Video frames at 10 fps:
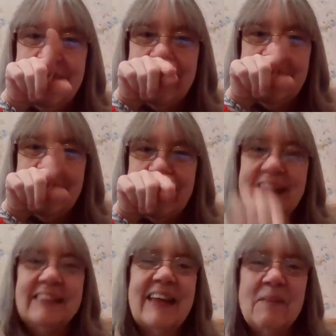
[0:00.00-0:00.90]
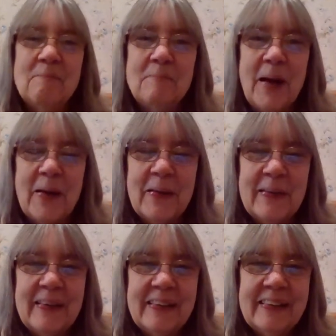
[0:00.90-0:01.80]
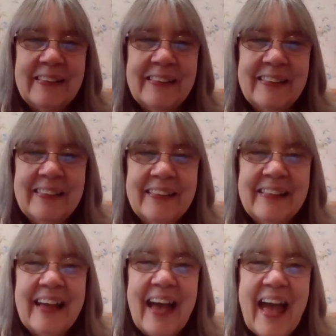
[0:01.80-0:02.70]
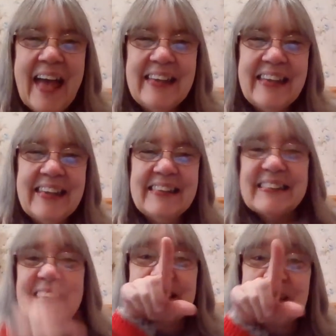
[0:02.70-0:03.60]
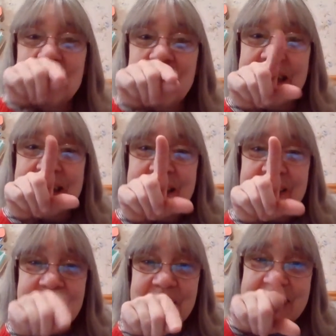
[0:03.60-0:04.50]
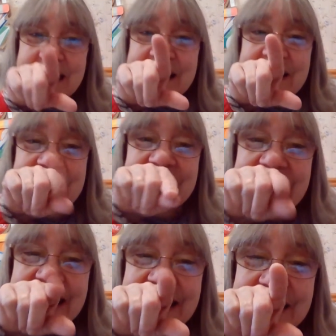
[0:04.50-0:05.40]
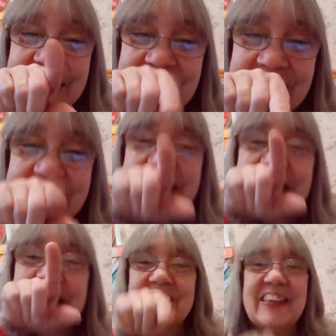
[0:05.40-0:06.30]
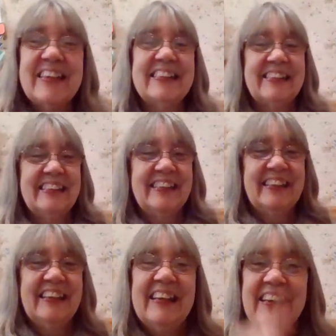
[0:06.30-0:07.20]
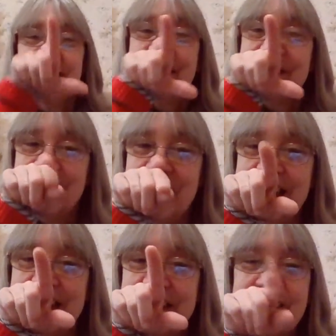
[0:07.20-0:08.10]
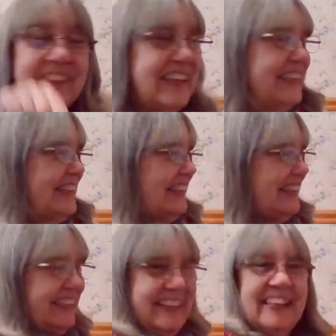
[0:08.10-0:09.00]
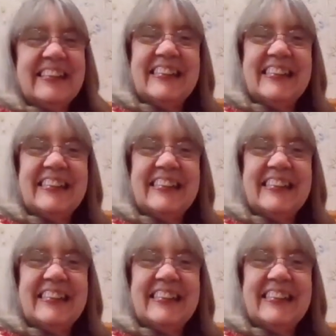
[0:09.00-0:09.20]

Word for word: He is a bird. And he says tweet, tweet, tweet, tweet, tweet, tweet, tweet. Good